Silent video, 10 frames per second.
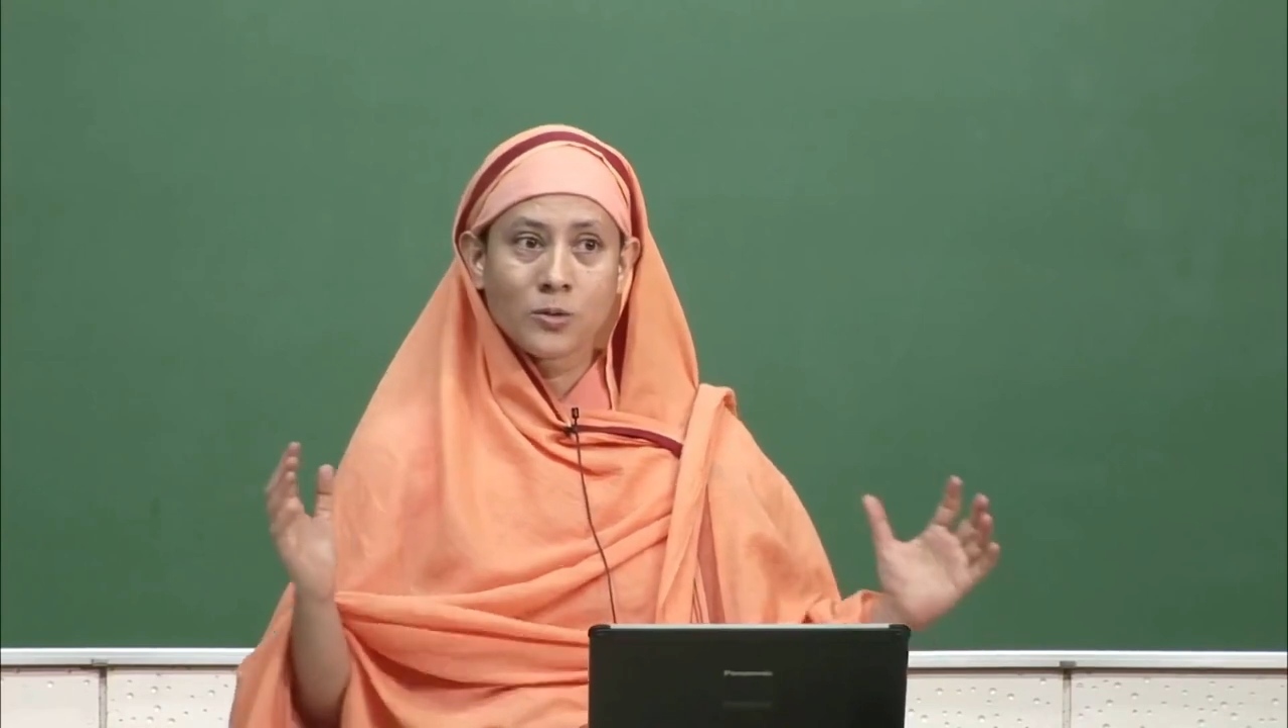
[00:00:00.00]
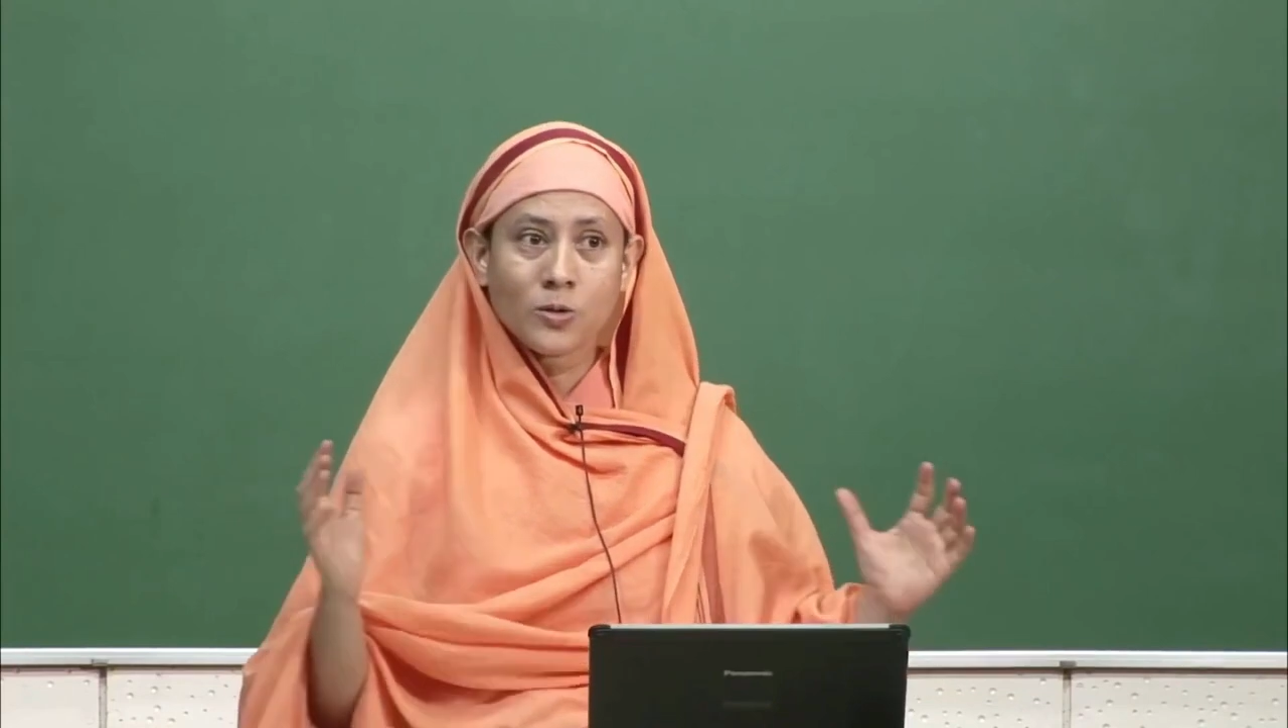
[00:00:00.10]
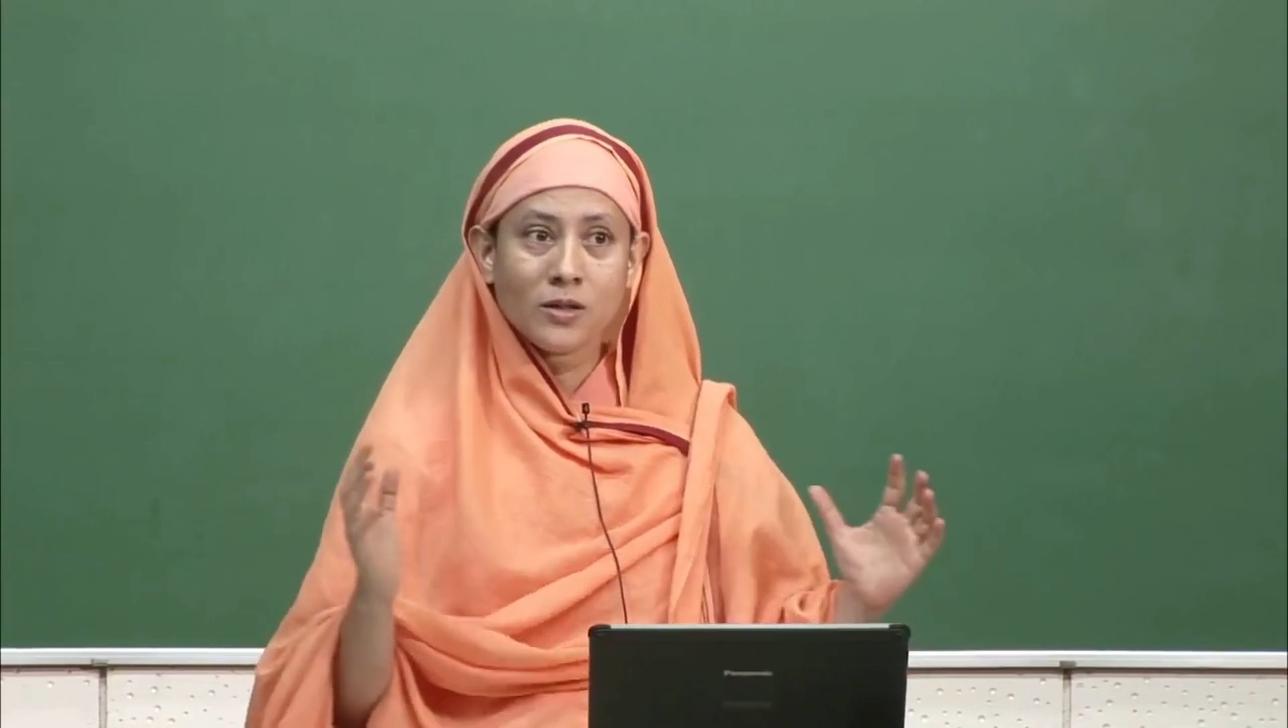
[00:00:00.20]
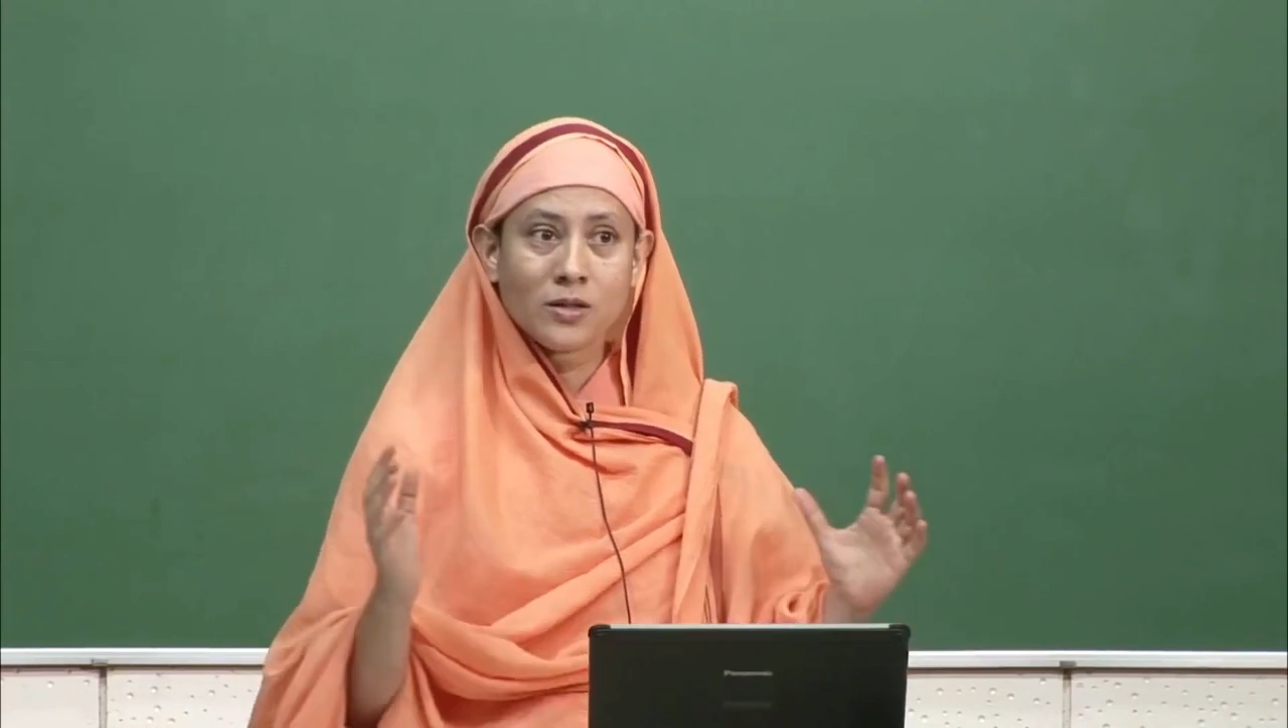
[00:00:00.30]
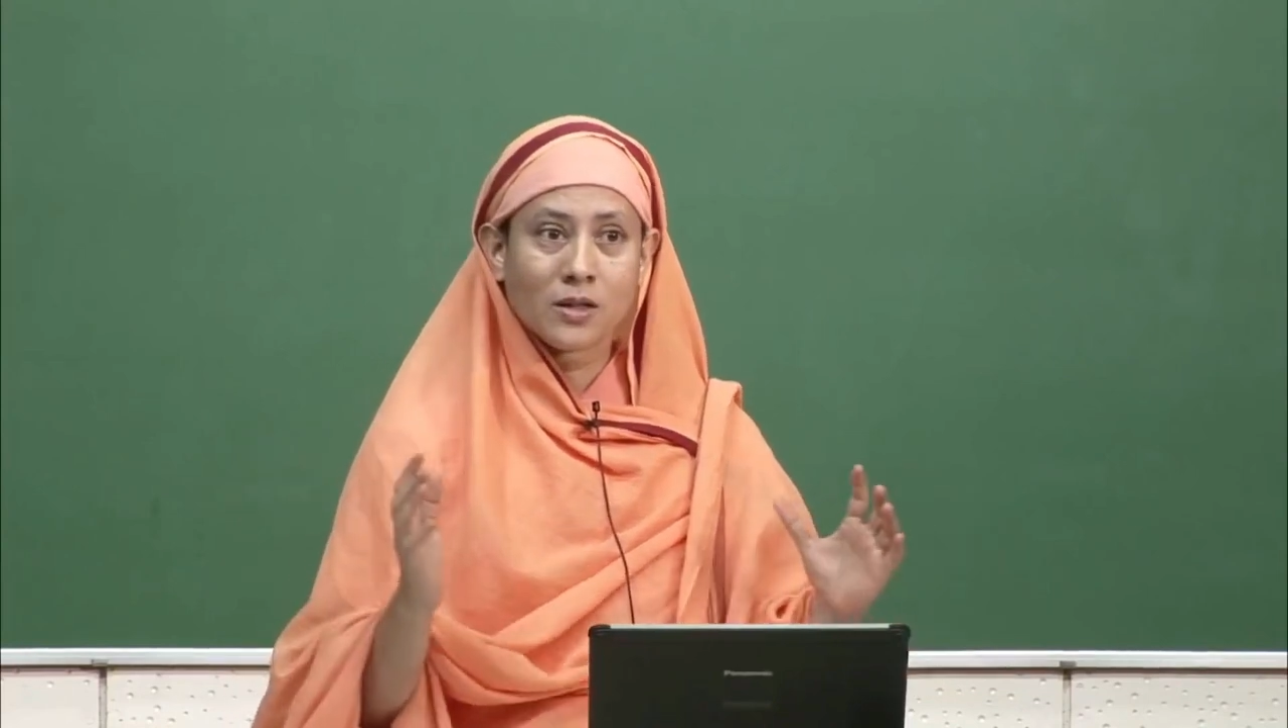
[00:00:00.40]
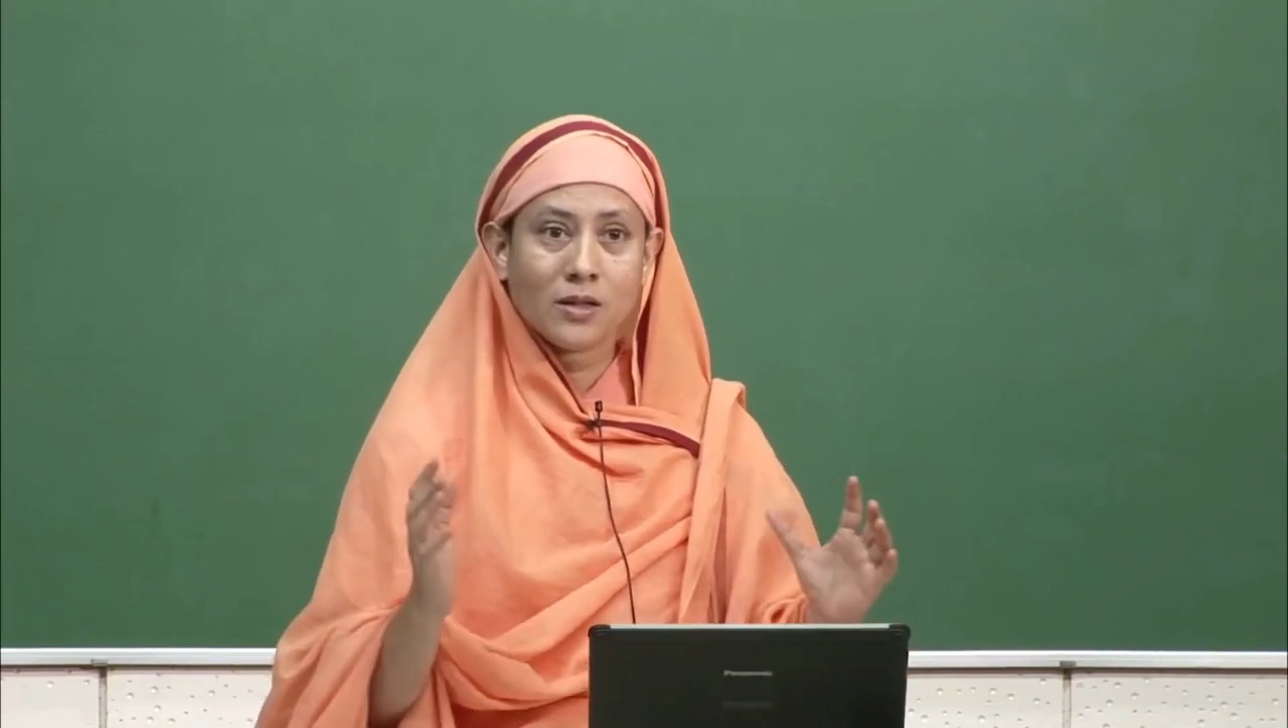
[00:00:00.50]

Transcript: to the